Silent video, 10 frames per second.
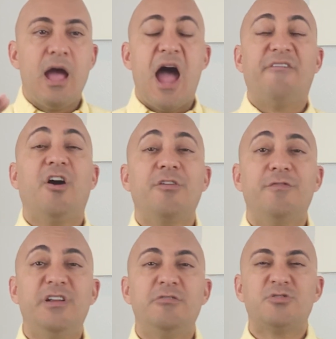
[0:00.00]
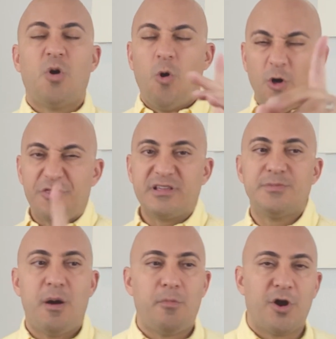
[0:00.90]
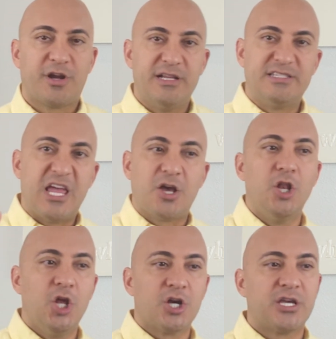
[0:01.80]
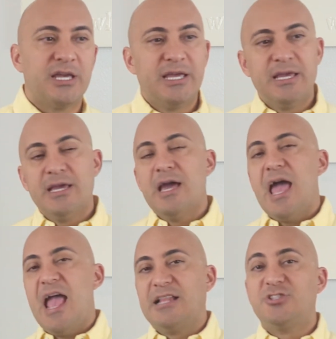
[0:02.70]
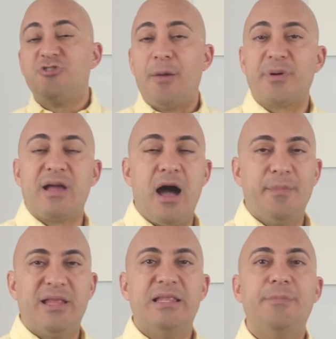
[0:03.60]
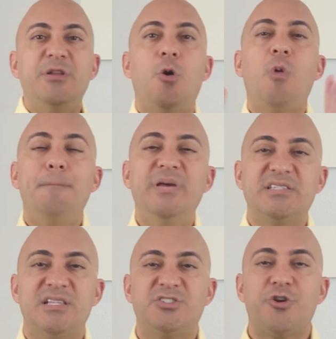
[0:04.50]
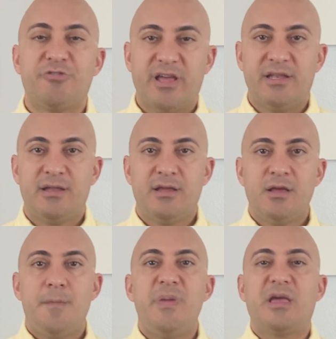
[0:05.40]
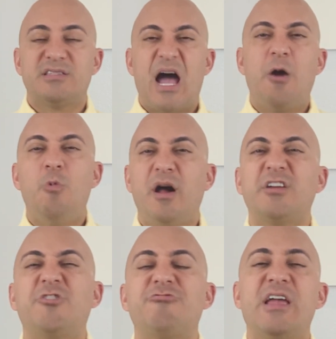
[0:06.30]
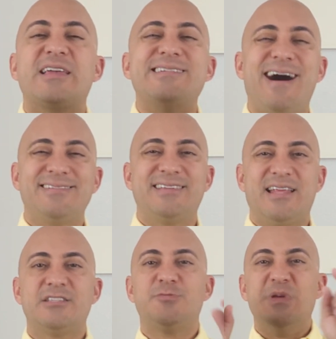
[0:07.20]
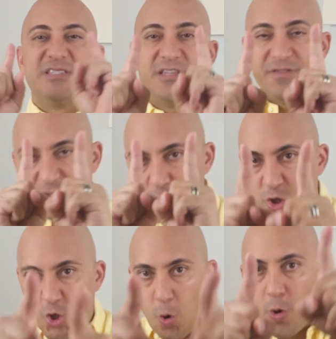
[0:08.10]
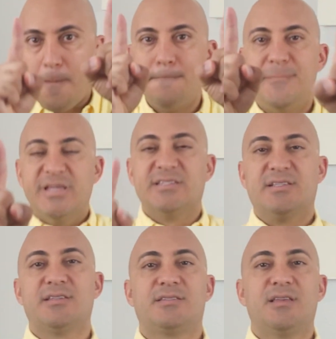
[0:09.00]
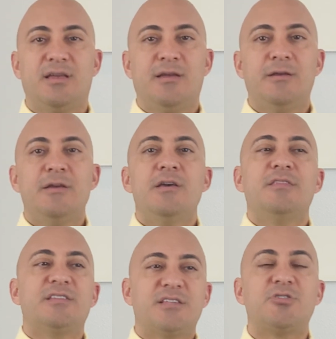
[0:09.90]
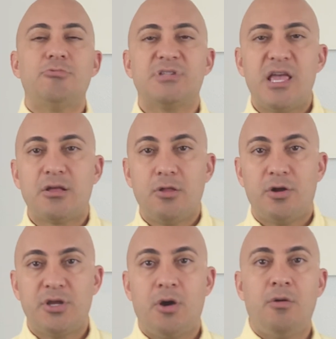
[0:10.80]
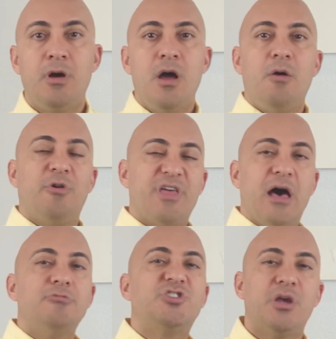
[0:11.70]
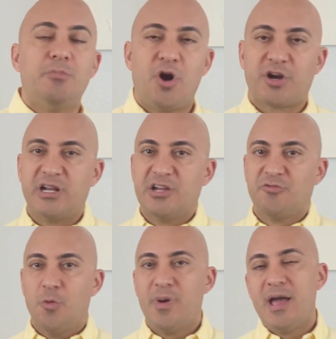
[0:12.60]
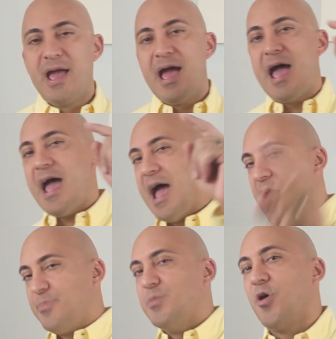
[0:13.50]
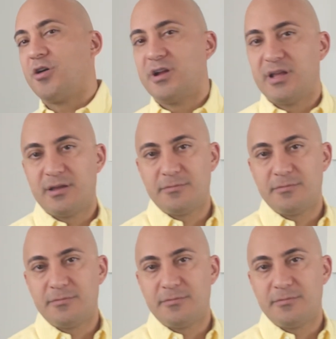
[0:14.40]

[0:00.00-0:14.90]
I have other videos, all things about marketing. Take a look and drop a comment. Let me know what business you're in, because I want to create content specific to your business. This is Jose Claudio with LGM Marketing Group. Happy marketing.